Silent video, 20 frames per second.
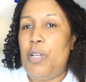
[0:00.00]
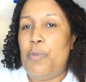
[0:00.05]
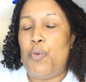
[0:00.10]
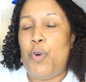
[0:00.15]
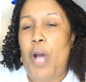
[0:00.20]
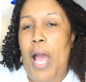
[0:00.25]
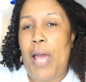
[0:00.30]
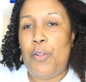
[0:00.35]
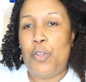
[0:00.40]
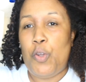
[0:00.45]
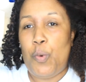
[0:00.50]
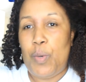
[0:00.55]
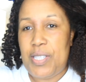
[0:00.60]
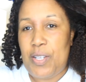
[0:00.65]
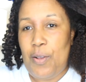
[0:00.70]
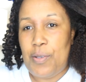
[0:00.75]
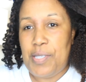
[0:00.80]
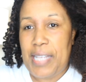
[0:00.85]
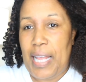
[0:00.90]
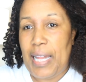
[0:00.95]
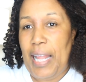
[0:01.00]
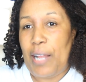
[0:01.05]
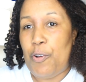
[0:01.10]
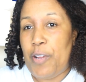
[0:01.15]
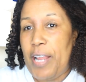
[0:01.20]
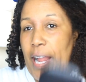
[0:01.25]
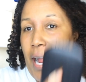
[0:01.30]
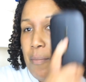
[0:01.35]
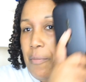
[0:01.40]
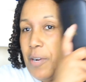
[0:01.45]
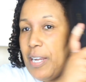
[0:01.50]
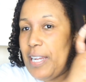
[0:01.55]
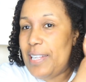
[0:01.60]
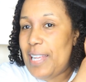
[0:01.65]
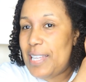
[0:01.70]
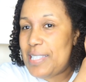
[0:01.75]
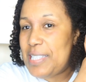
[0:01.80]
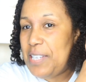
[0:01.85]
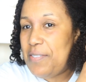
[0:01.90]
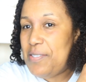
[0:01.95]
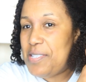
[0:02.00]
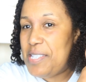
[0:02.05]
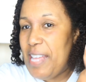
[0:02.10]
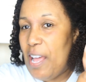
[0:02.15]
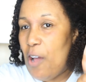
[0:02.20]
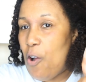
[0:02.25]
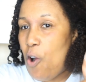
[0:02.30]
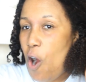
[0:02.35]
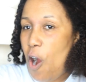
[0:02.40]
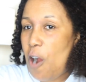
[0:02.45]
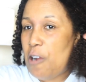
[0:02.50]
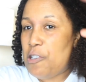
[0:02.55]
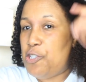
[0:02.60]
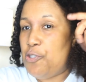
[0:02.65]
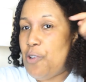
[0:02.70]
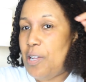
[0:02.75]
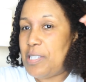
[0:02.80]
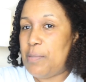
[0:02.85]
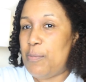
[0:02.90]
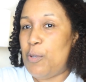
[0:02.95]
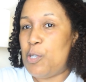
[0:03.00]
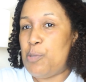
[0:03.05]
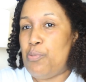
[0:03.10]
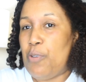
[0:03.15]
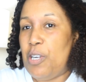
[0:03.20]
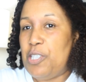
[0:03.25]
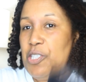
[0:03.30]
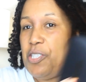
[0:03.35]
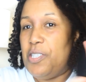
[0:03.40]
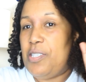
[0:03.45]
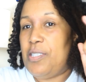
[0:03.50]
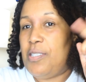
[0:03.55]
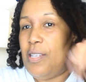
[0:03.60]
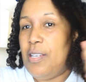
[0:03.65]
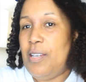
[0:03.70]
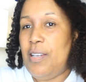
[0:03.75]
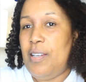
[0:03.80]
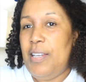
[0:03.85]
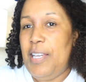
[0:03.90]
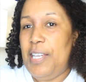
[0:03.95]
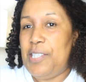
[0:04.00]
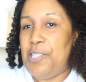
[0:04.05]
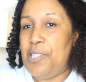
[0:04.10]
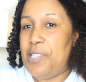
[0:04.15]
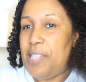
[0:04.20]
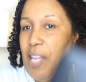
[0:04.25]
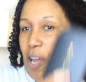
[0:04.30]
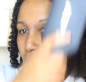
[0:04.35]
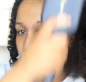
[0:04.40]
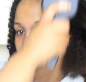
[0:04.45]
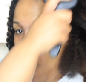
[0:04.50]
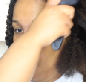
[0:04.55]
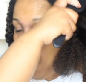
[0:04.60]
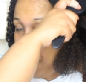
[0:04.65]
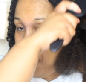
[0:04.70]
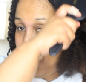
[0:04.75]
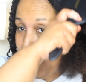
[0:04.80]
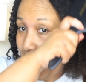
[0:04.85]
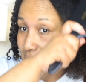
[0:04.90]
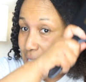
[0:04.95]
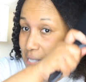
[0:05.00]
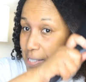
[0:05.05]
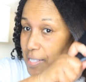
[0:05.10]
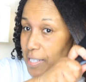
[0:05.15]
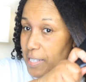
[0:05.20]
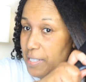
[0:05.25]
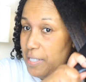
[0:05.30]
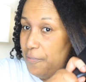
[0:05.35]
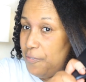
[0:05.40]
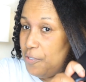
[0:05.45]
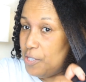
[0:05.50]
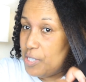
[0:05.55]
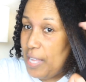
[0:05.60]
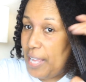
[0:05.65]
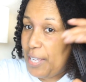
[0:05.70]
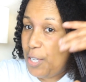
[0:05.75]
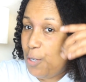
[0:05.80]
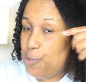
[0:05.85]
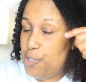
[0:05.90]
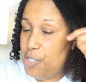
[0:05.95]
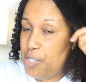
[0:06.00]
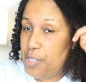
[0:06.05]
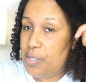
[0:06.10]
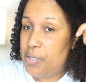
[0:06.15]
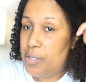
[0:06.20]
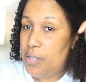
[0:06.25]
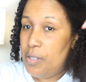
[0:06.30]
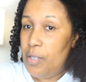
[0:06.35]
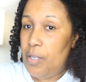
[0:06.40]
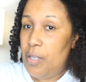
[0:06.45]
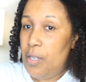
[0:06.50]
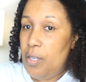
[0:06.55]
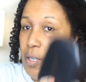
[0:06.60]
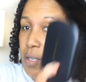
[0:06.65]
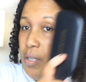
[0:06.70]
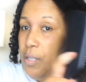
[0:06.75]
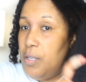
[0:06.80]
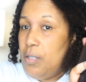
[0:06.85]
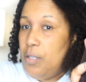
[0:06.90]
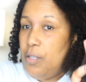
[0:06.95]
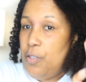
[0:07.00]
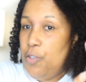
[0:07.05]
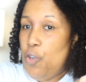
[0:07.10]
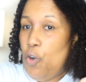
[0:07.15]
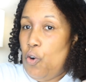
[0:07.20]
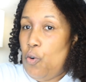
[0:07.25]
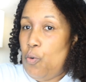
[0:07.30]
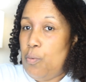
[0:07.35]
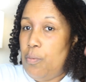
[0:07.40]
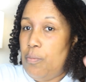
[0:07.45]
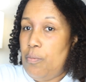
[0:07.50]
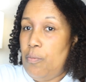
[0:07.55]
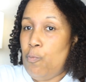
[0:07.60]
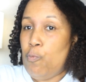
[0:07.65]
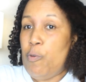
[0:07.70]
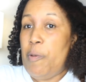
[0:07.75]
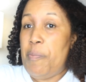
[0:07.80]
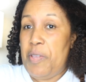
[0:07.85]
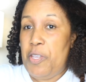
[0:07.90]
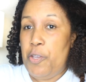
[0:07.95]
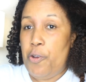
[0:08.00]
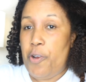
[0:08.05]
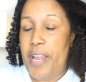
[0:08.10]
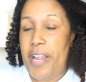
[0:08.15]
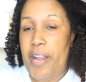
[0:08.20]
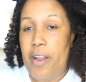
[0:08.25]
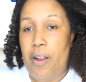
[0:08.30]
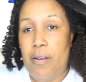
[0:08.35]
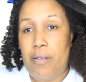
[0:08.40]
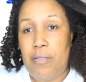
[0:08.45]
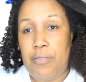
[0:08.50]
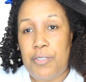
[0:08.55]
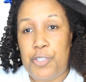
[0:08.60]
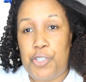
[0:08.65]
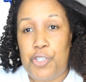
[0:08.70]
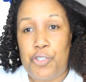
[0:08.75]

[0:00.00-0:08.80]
well, I don't know what it's going to sound like on camera. It doesn't even sound harsh. You know, some of those brushes, it's just that hard plastic that feels like you're just, you know, ripping your hair to